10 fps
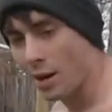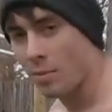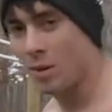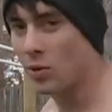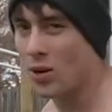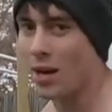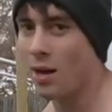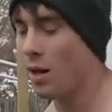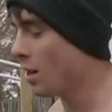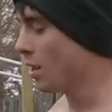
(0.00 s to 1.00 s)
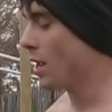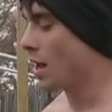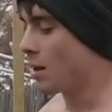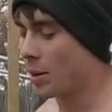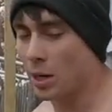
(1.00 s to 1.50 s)
And by the way,
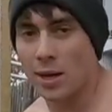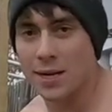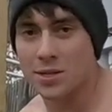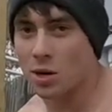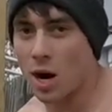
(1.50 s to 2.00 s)
parallettes are